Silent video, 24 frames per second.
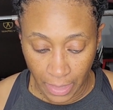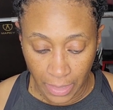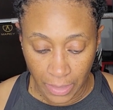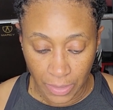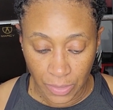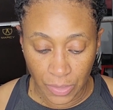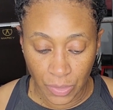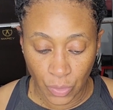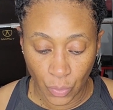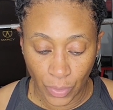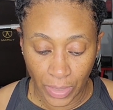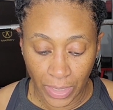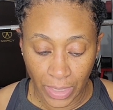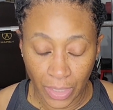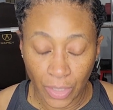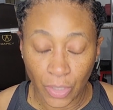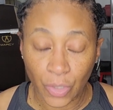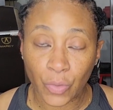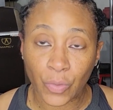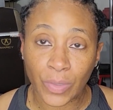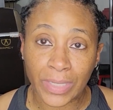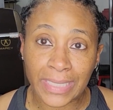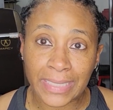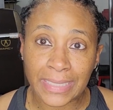So it
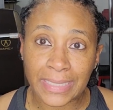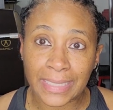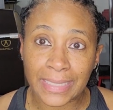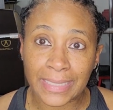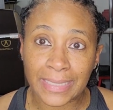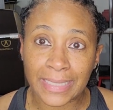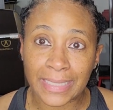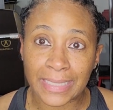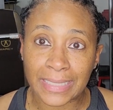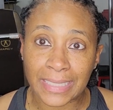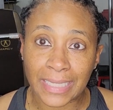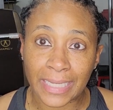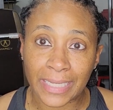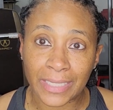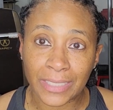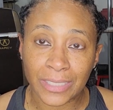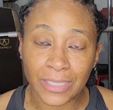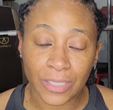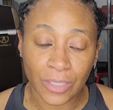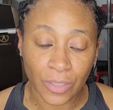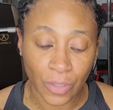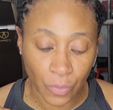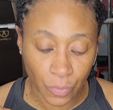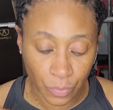increases
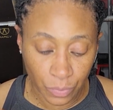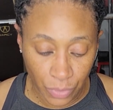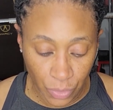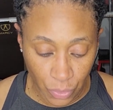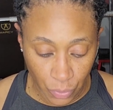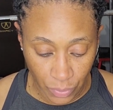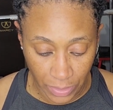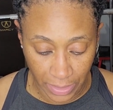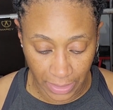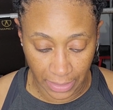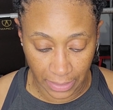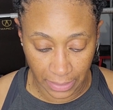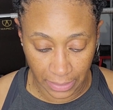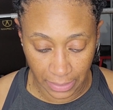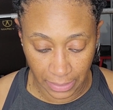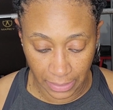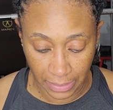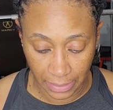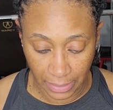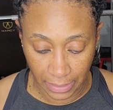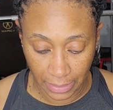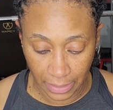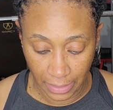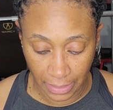intestinal mucus
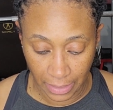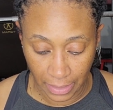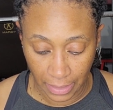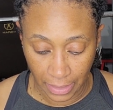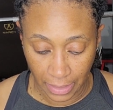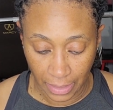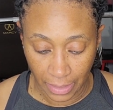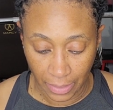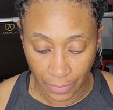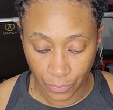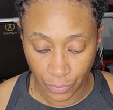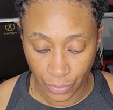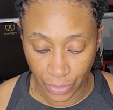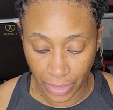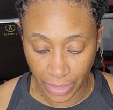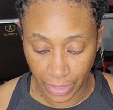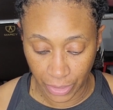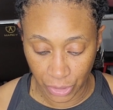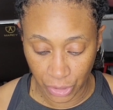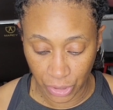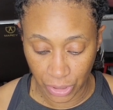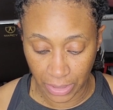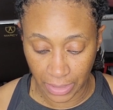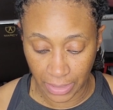
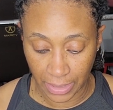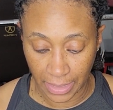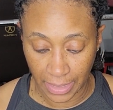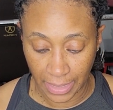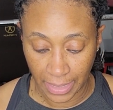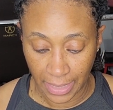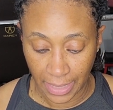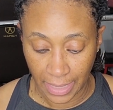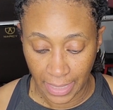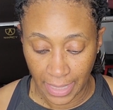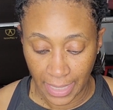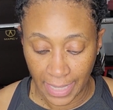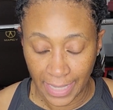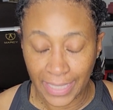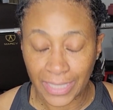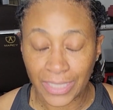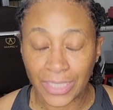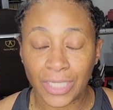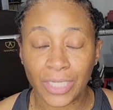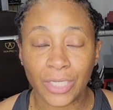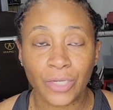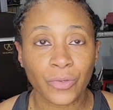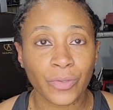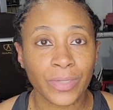production and
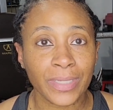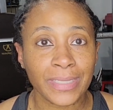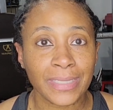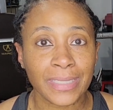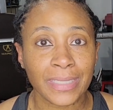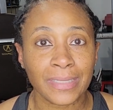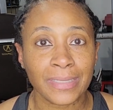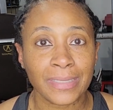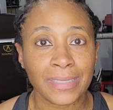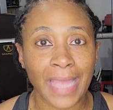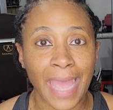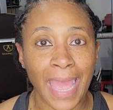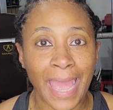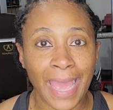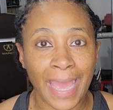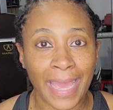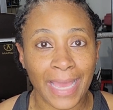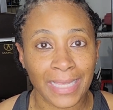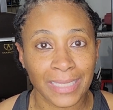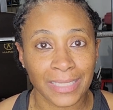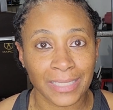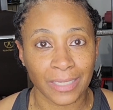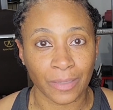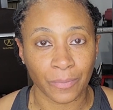decreases
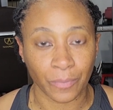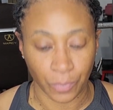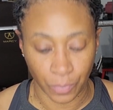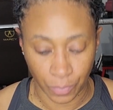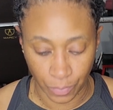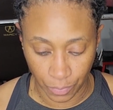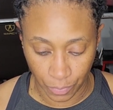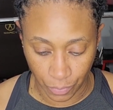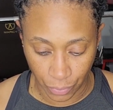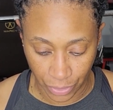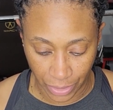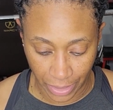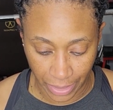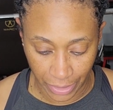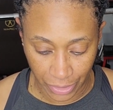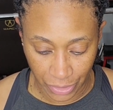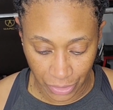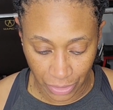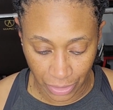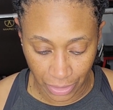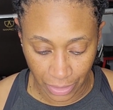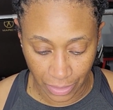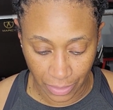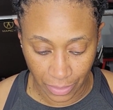acid
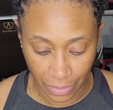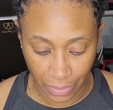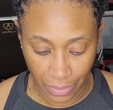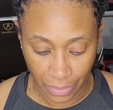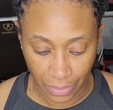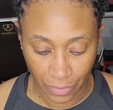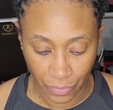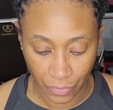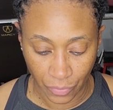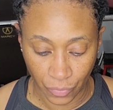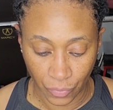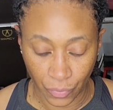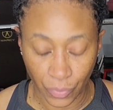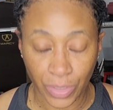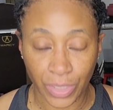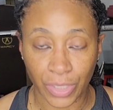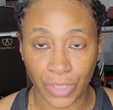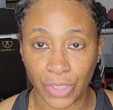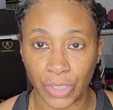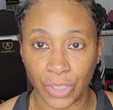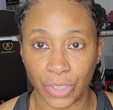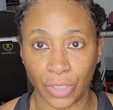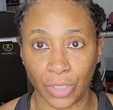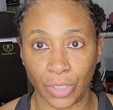production,
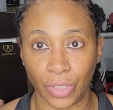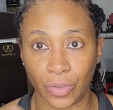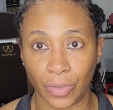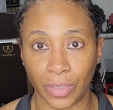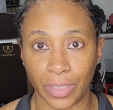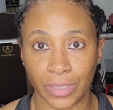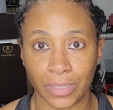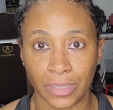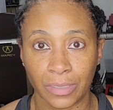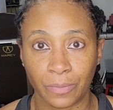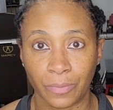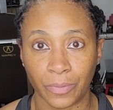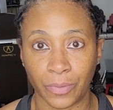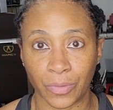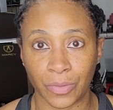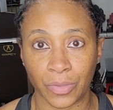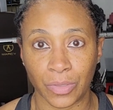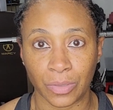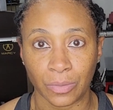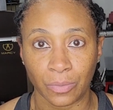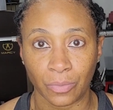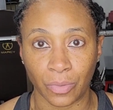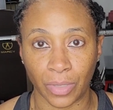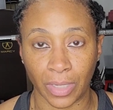which, you know, that's supposed
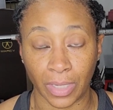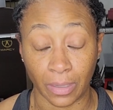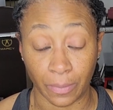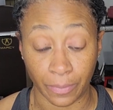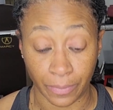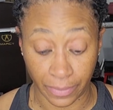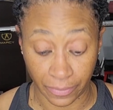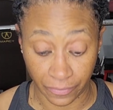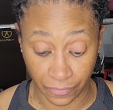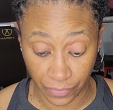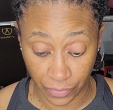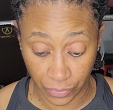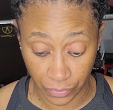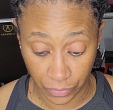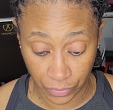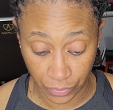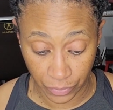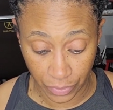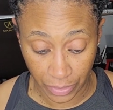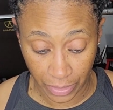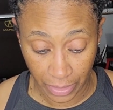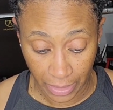to break up our food.